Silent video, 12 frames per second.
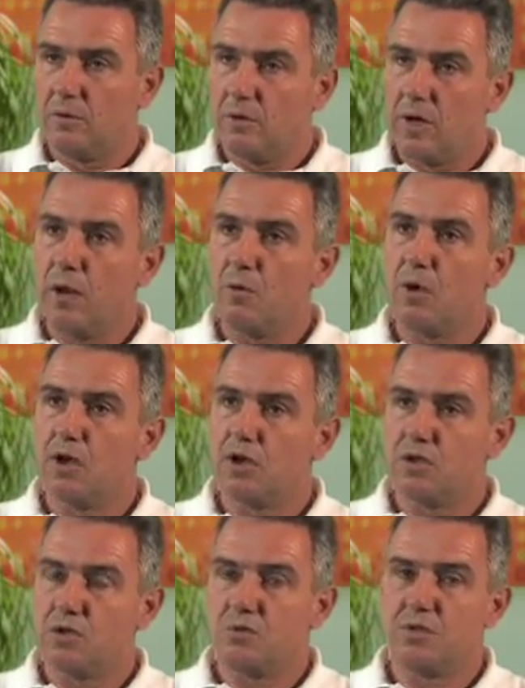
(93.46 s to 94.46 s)

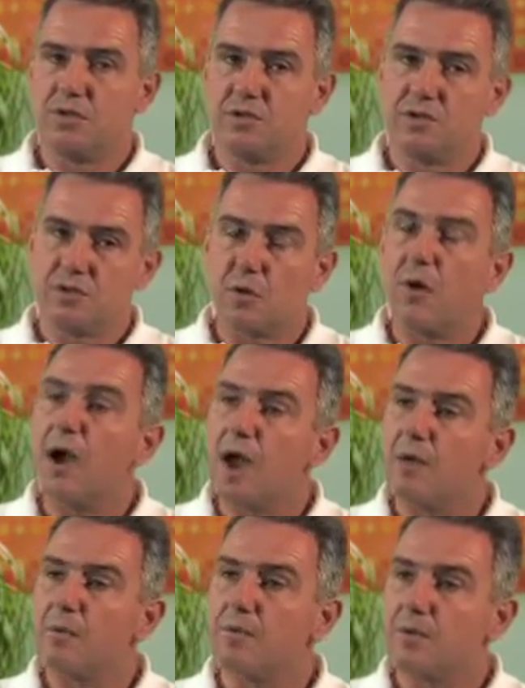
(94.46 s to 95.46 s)
language which
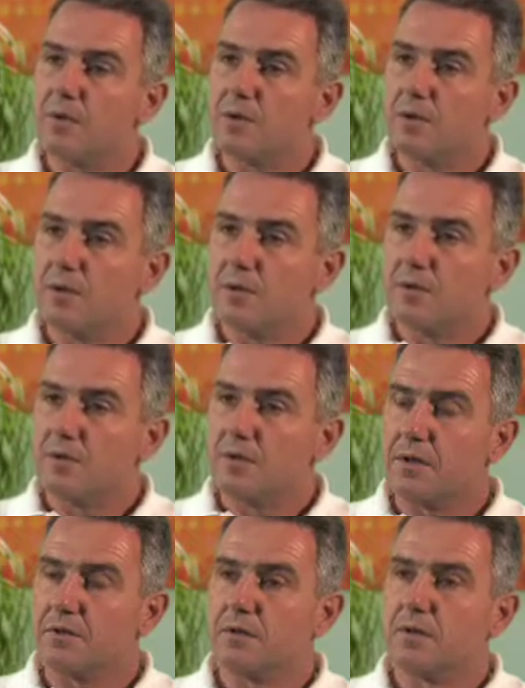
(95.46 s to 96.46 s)
describe
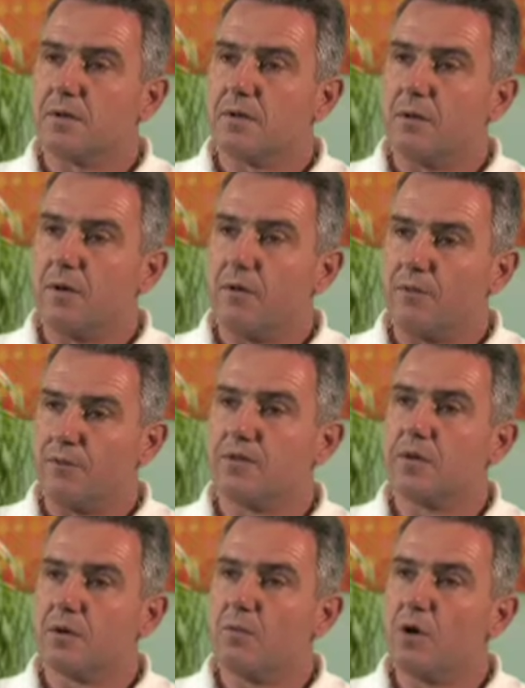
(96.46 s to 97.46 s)
the, our
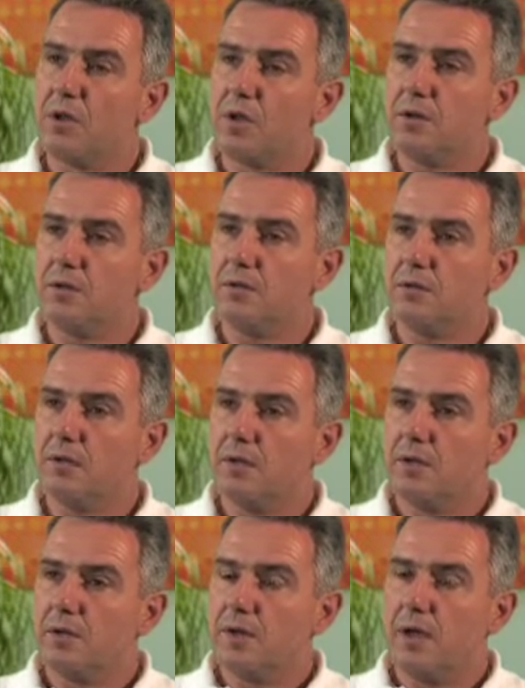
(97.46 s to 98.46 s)
physical model.
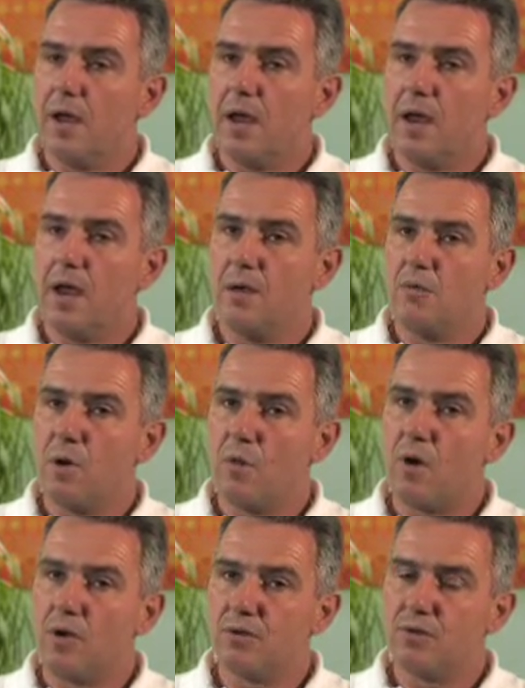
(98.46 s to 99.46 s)
And we
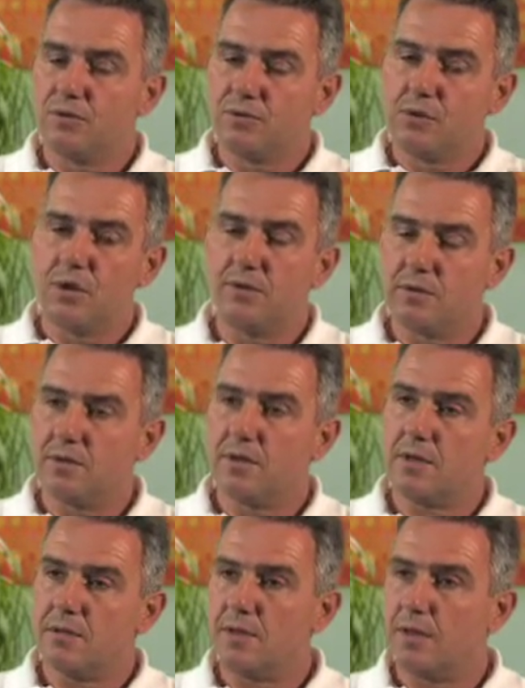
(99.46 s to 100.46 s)
want to turn
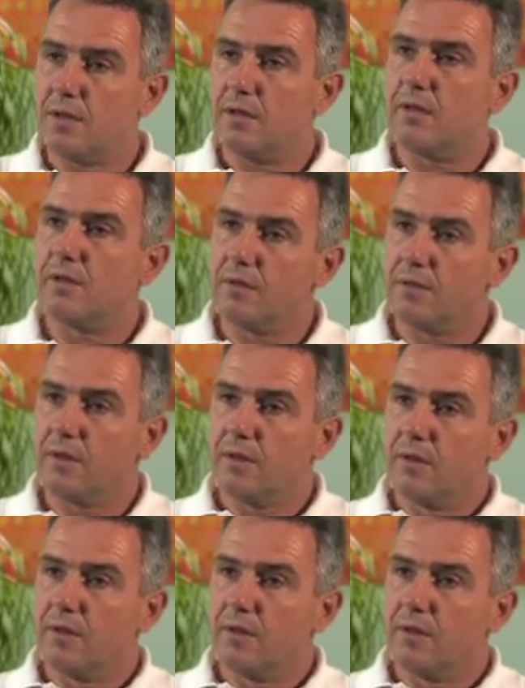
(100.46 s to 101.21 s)
that uh,